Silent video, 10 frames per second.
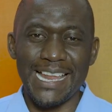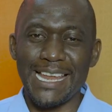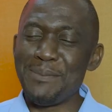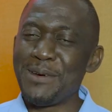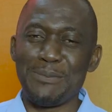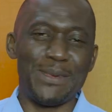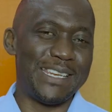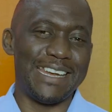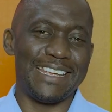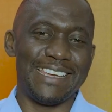Let me repeat
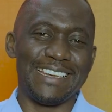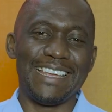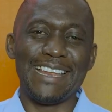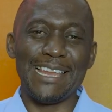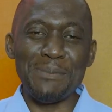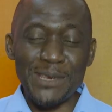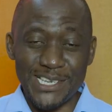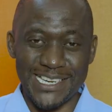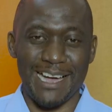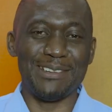that again. Let me
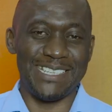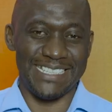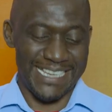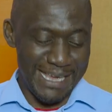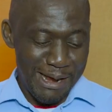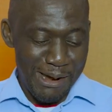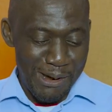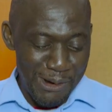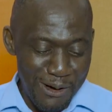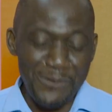shout it.
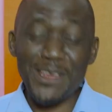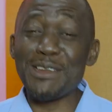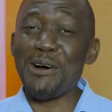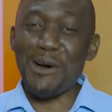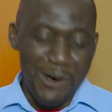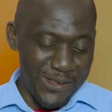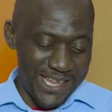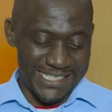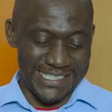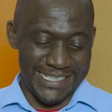Loving
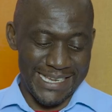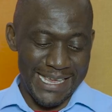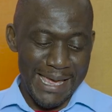others